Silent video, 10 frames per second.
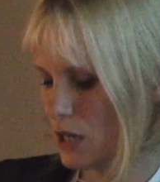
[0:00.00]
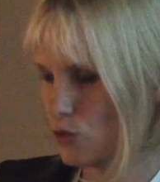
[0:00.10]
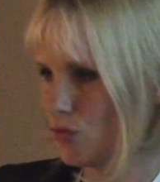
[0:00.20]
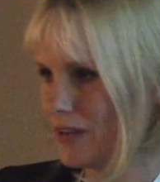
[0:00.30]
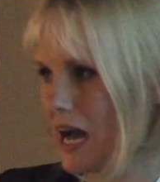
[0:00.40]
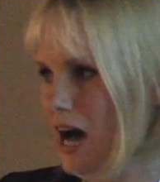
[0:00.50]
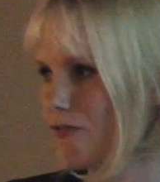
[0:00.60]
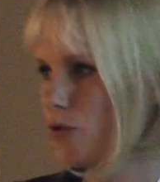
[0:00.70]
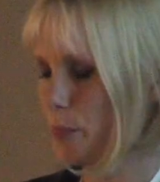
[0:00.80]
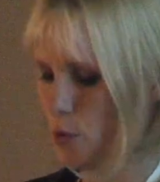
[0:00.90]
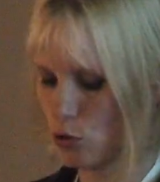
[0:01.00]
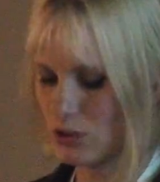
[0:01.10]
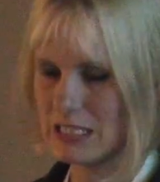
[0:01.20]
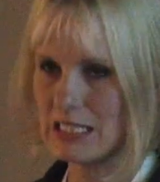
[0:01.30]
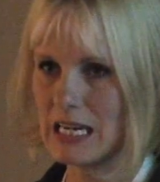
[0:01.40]
Do we have a
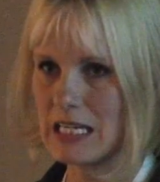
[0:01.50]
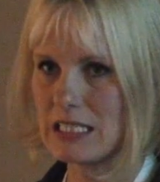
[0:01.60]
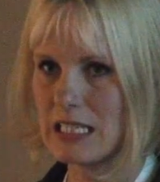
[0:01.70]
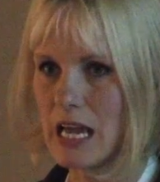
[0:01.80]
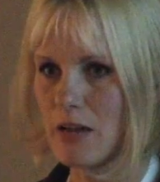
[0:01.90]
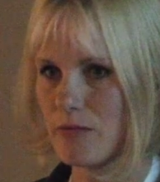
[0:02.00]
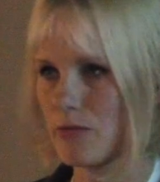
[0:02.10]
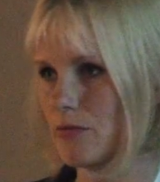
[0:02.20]
potency assay